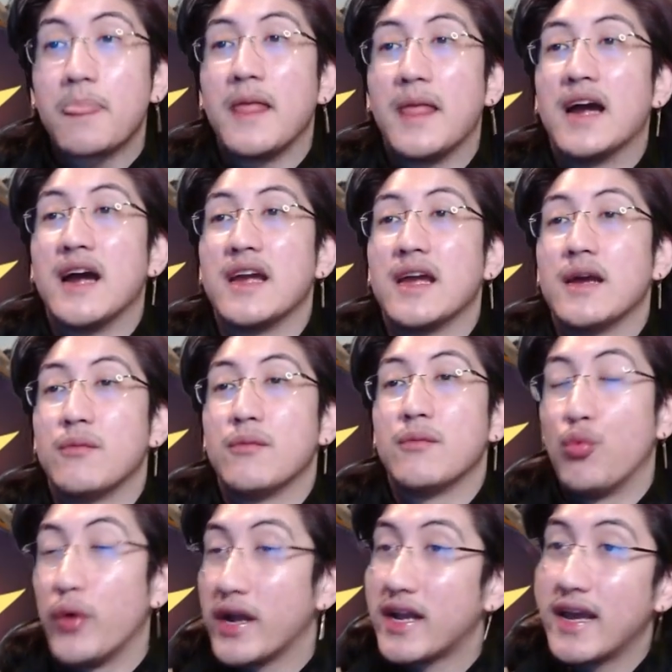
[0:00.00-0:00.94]
I am
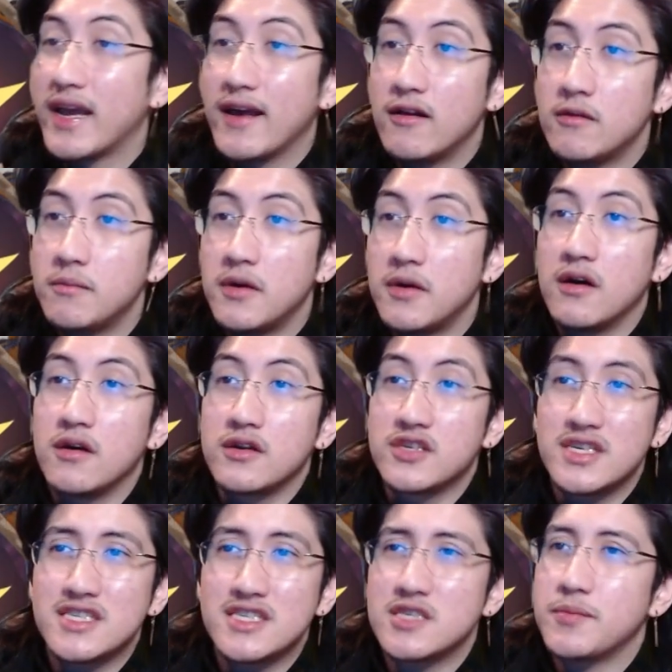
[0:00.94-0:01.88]
Wickhelm on
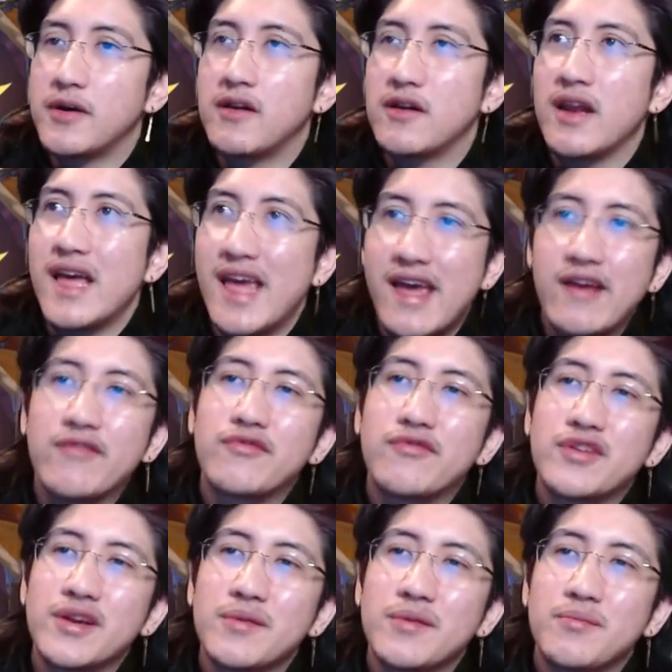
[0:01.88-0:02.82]
just about
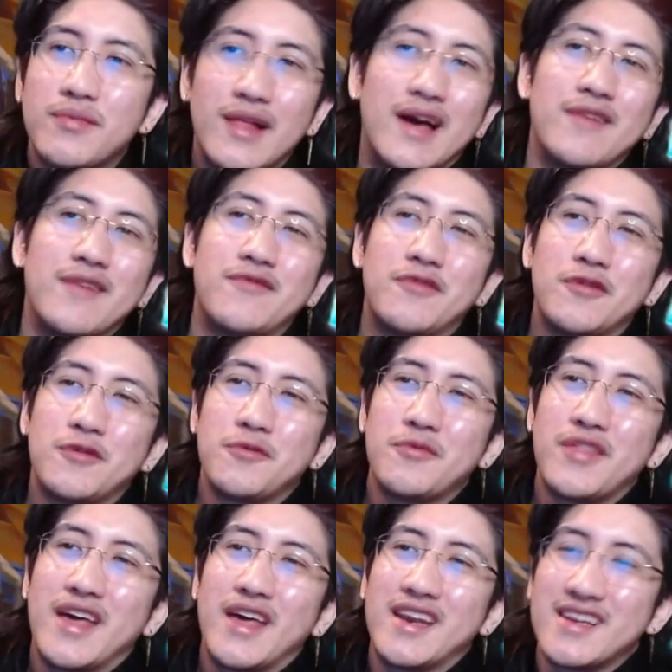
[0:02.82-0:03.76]
every platform
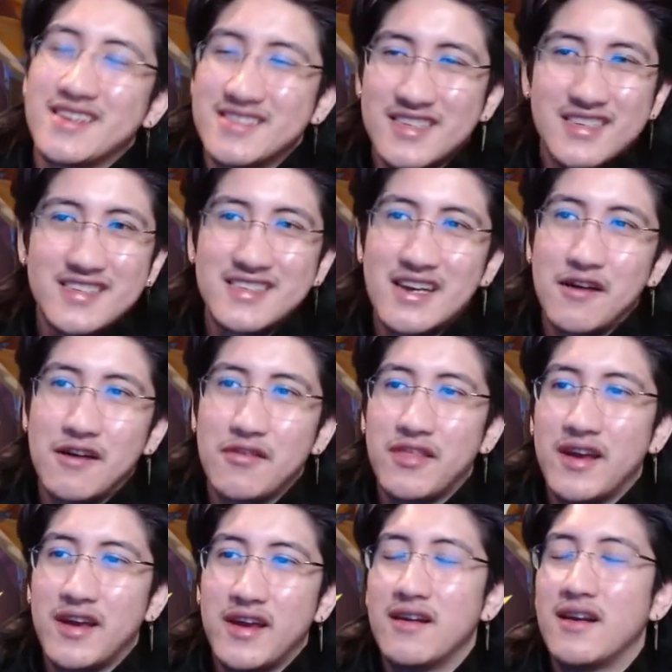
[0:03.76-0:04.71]
that exists out
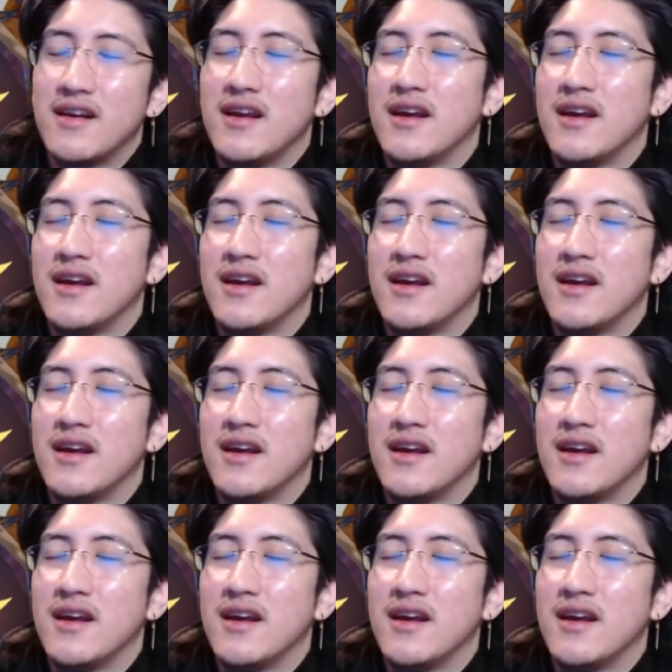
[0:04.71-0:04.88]
there.